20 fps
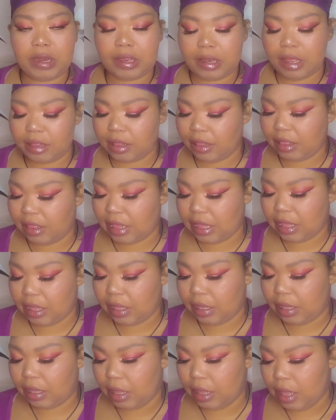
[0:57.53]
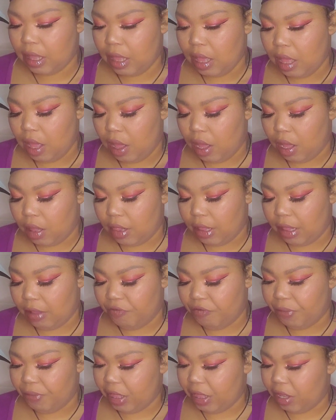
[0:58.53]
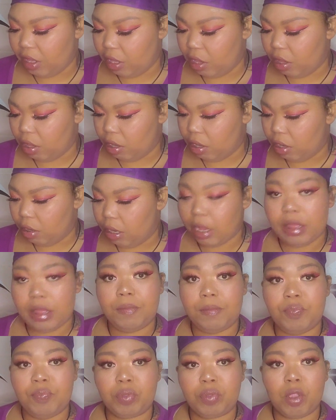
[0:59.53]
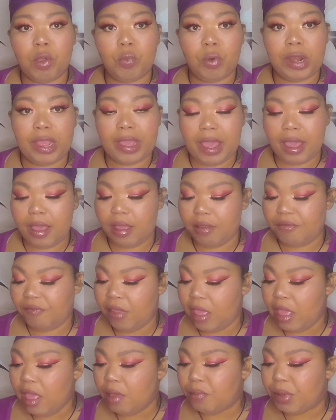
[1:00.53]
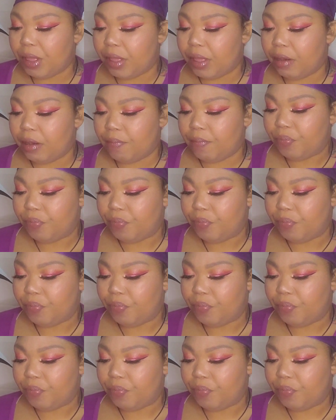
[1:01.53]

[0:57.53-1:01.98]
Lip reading: It doesn't say on the information card what I have, but